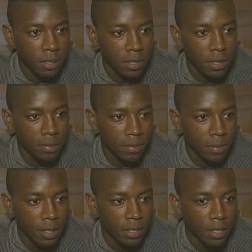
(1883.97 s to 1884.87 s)

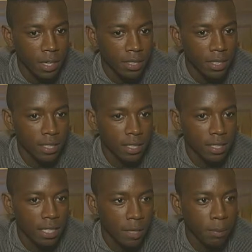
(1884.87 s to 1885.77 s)
So athletics
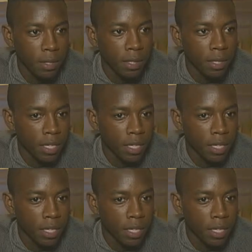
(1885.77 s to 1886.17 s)
just keep me